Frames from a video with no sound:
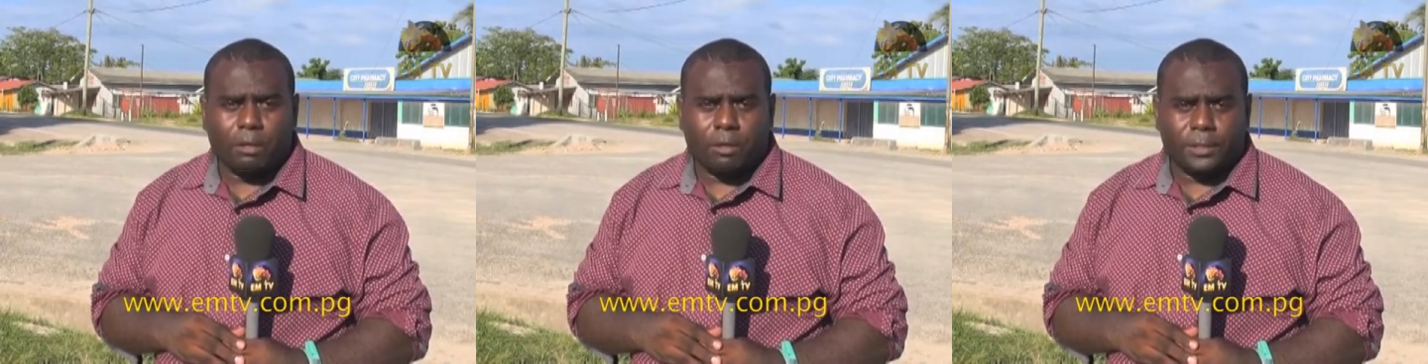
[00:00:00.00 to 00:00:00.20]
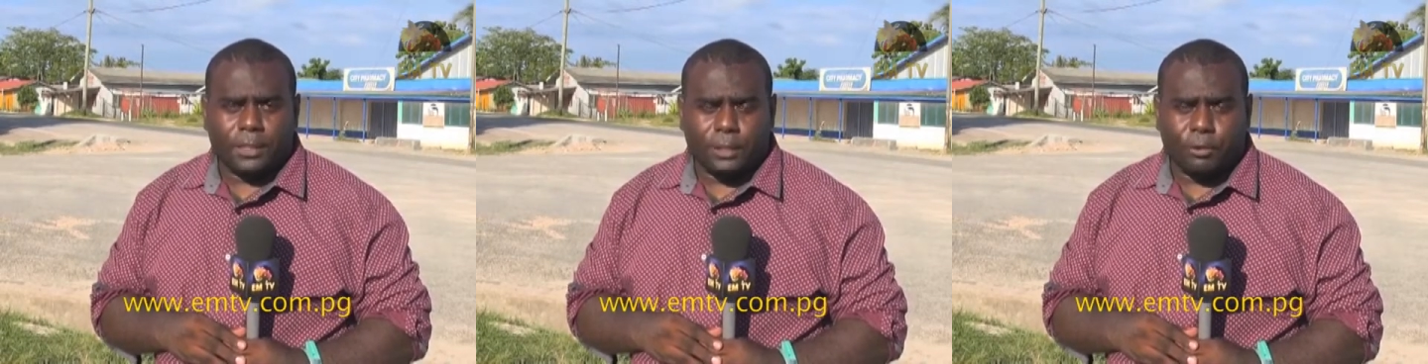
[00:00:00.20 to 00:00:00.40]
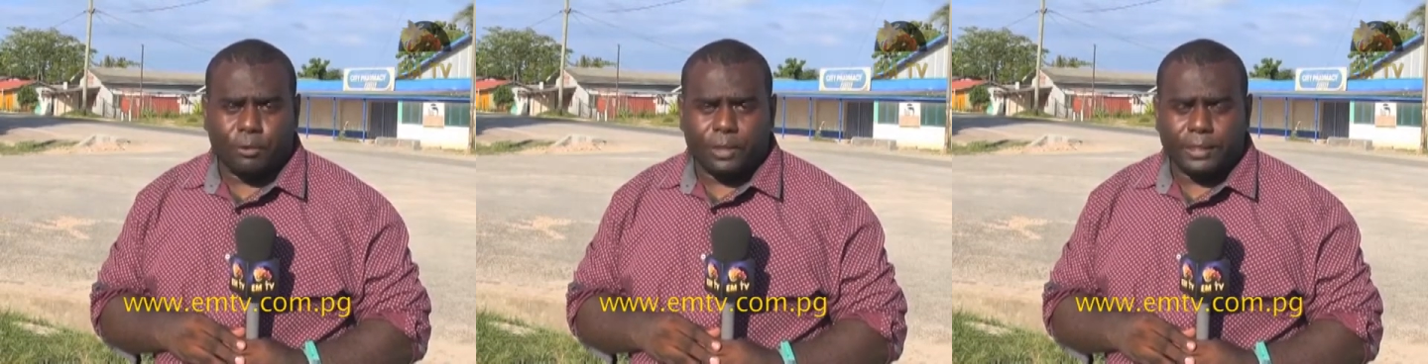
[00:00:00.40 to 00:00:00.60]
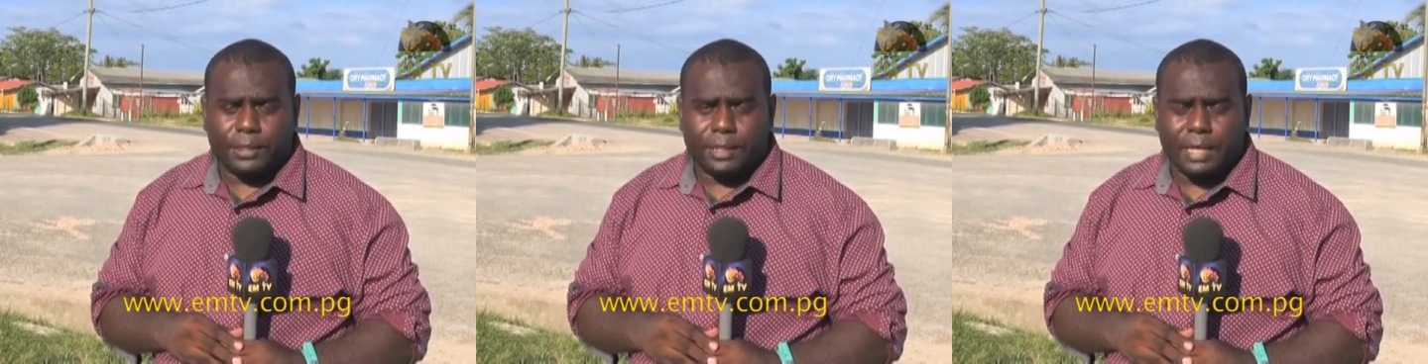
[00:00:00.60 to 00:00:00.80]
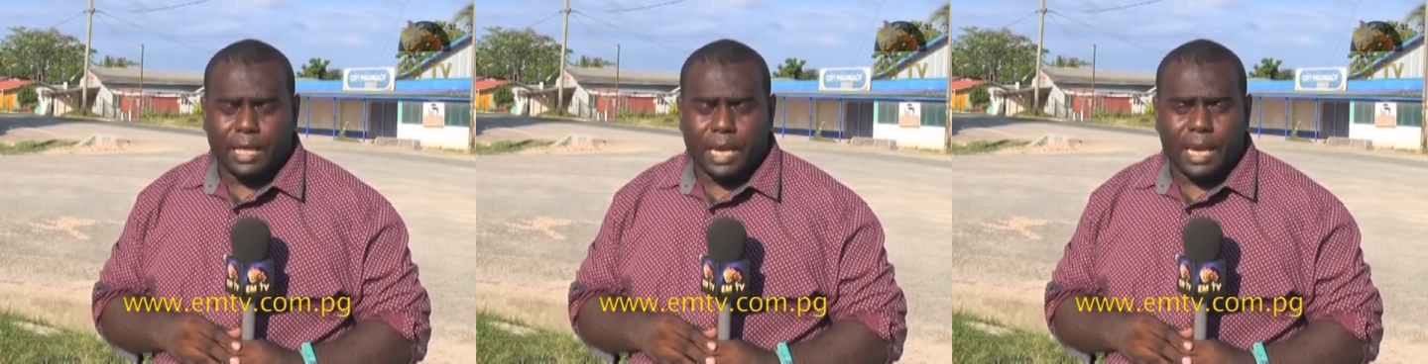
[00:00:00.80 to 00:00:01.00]

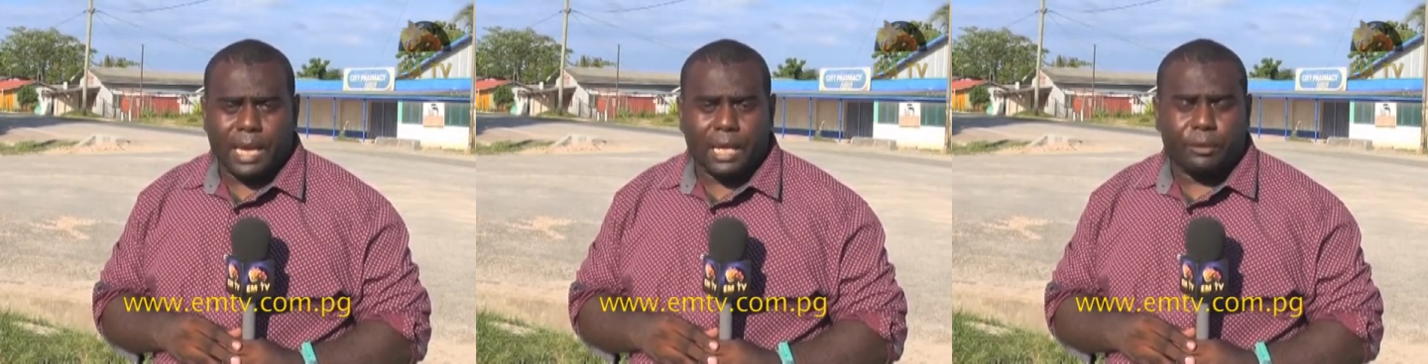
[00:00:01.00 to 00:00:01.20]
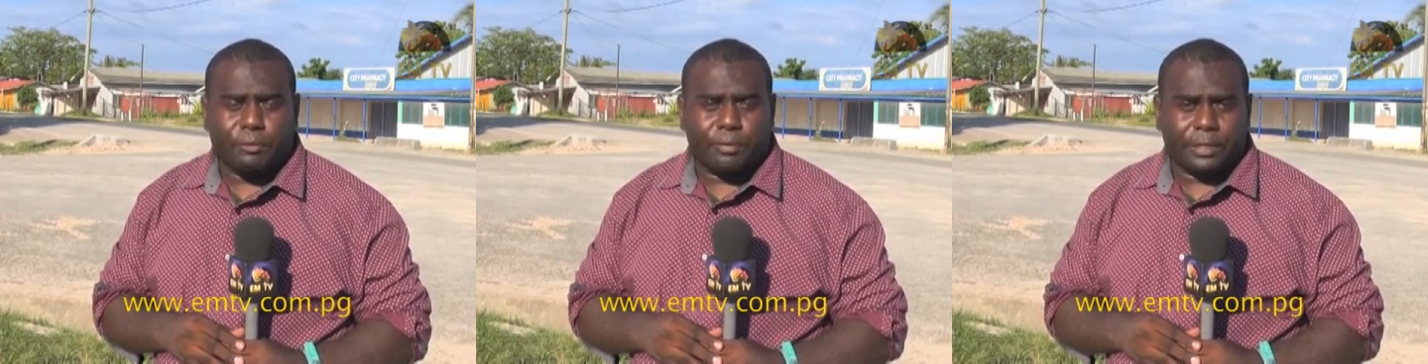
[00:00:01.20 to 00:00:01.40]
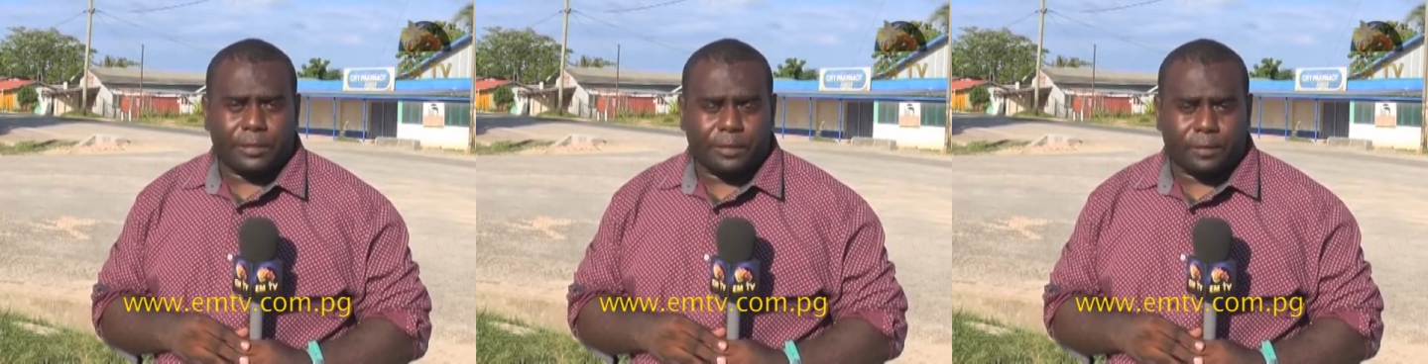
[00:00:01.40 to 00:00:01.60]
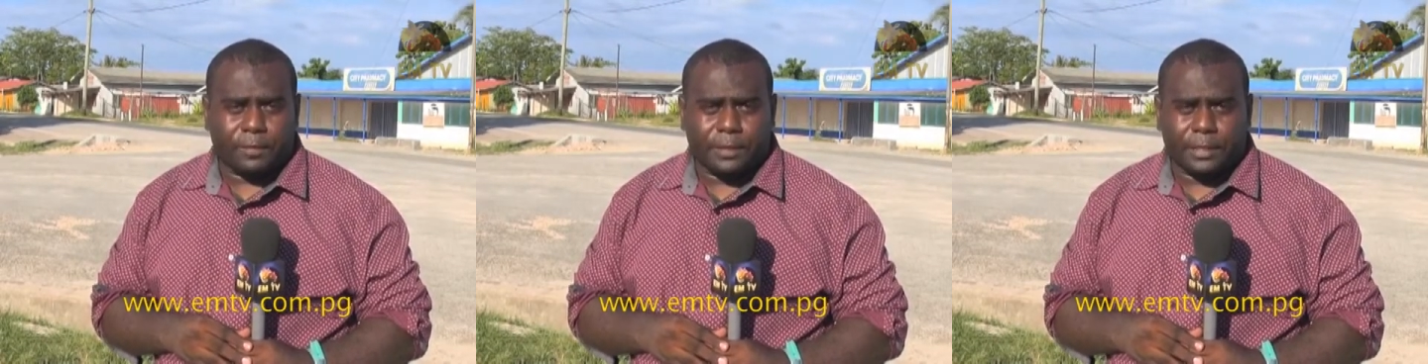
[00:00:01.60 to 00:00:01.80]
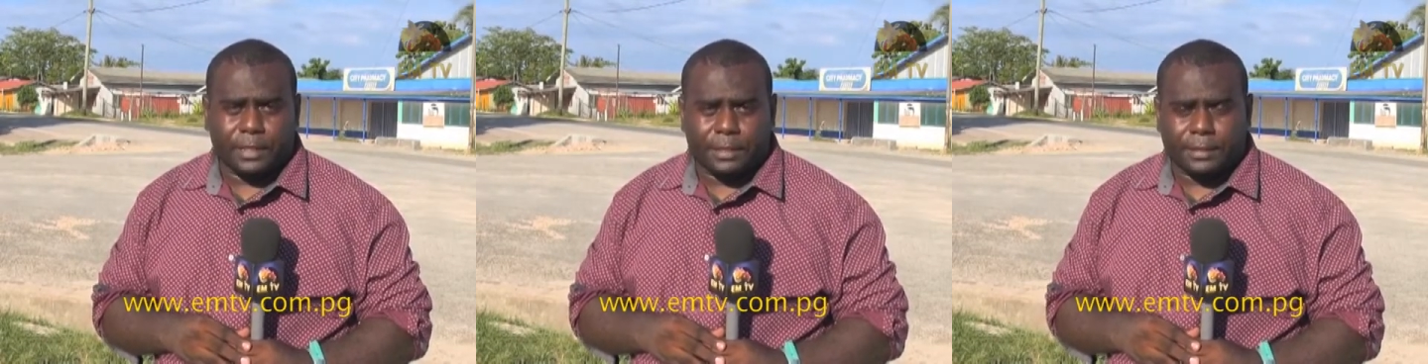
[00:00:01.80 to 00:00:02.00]
constituency and reserve
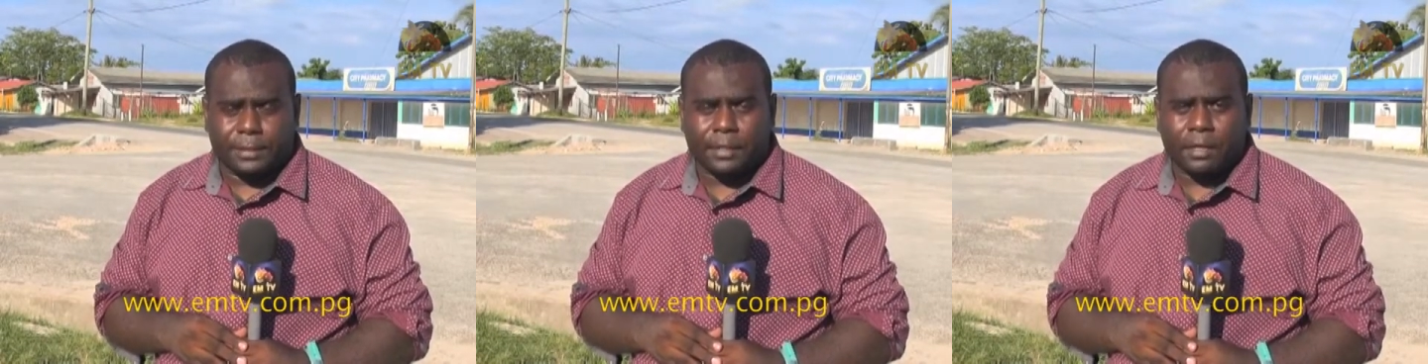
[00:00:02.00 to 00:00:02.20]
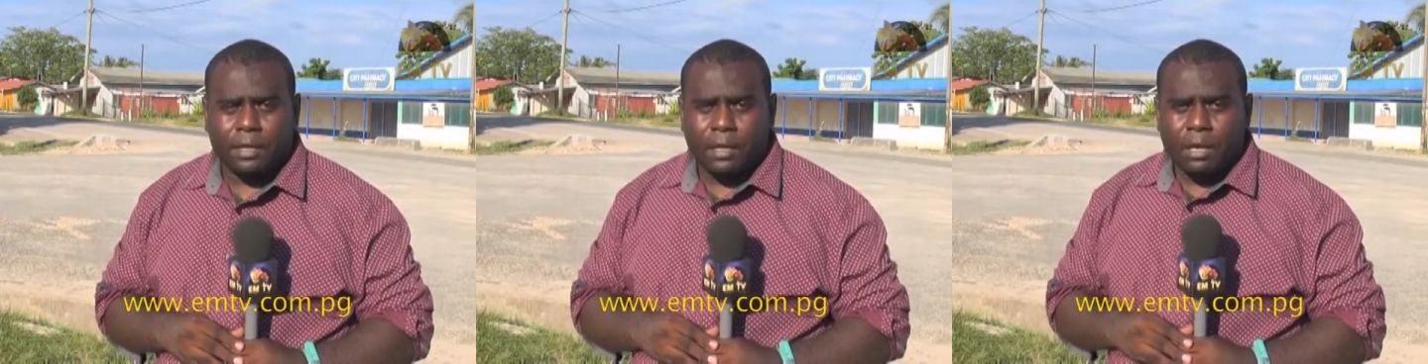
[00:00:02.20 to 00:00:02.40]
seats.